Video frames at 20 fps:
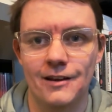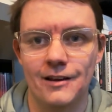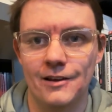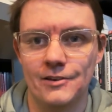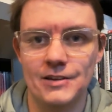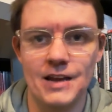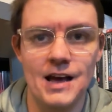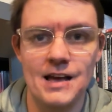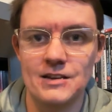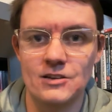
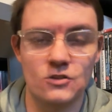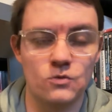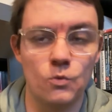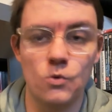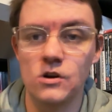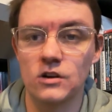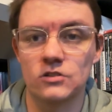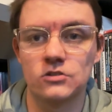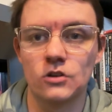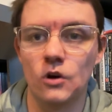yeah, it just
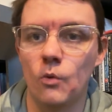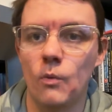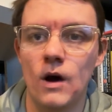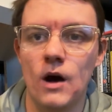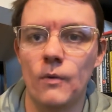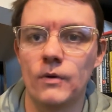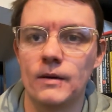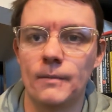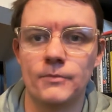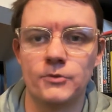works so well
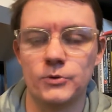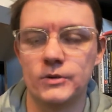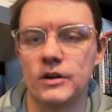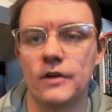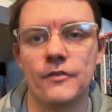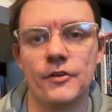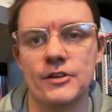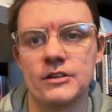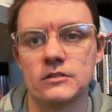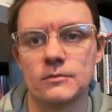when I'm doing
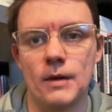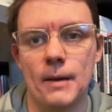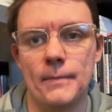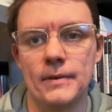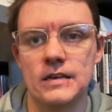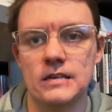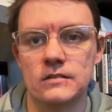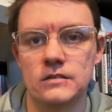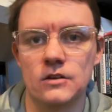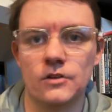other things on my
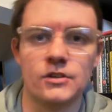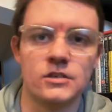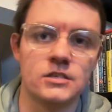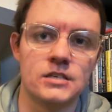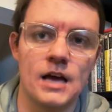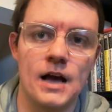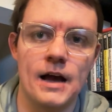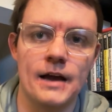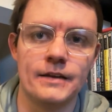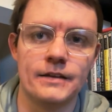PC on the
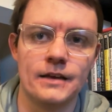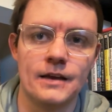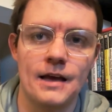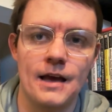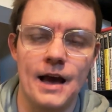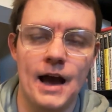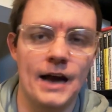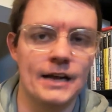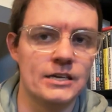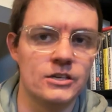side,
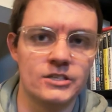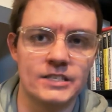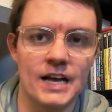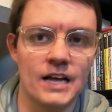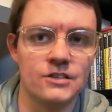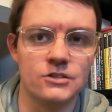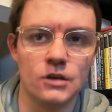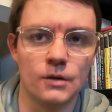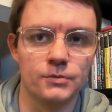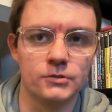and it just
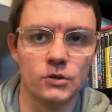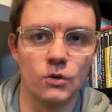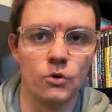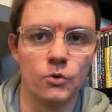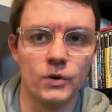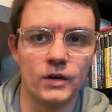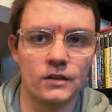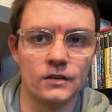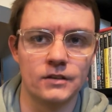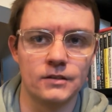adds up so
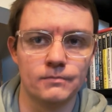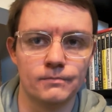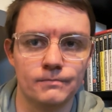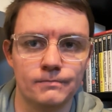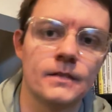quickly.